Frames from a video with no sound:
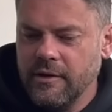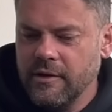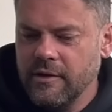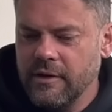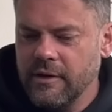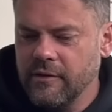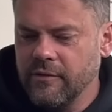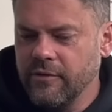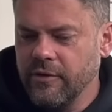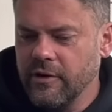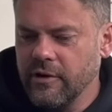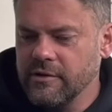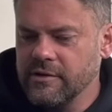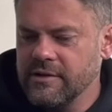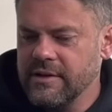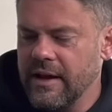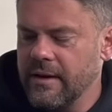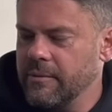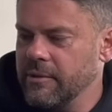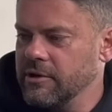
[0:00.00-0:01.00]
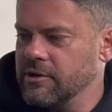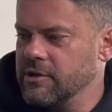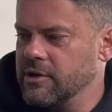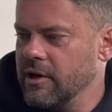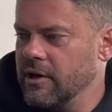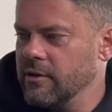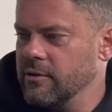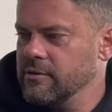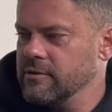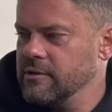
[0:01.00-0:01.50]
as far as damage
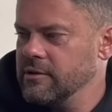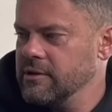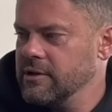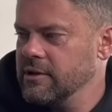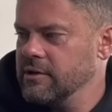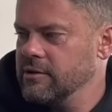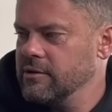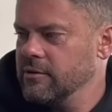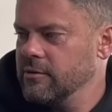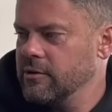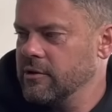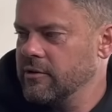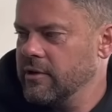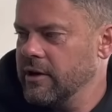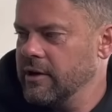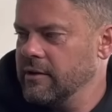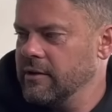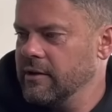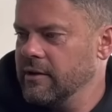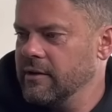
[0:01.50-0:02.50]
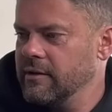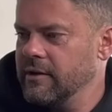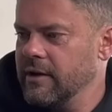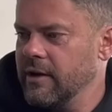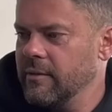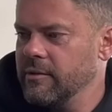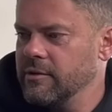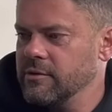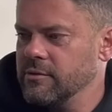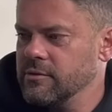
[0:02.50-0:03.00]
goes, it didn't do a great deal of
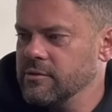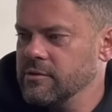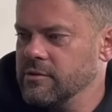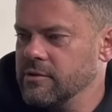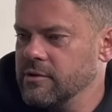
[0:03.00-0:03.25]
damage, which is